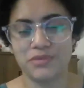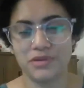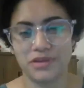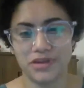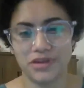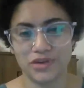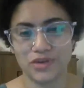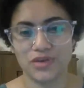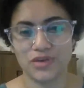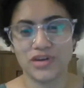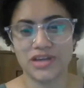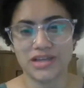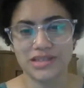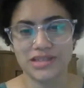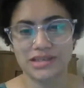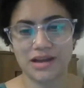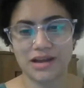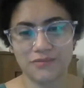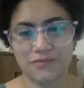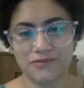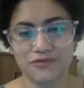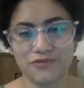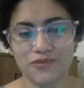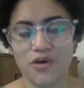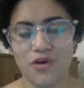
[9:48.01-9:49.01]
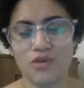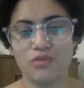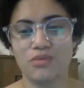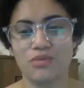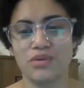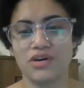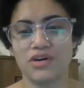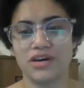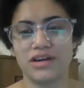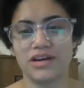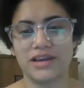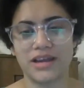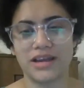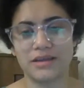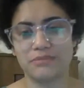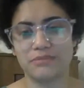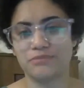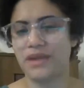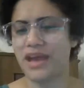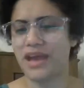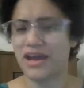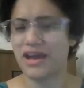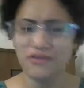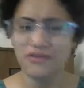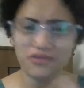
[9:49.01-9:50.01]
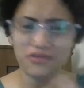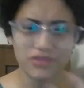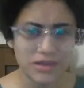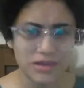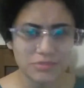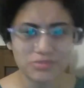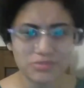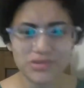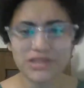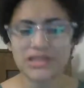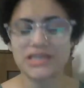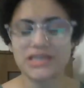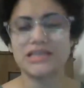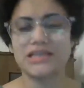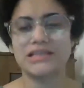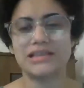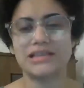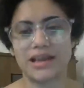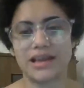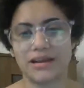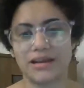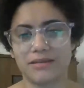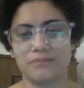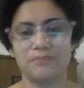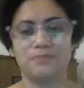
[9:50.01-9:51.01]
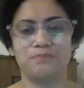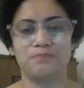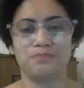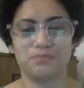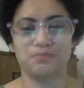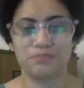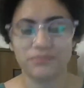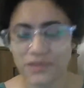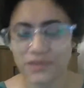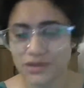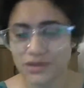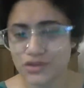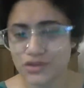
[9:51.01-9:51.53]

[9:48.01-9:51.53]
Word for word: you know it has come forward and everybody is like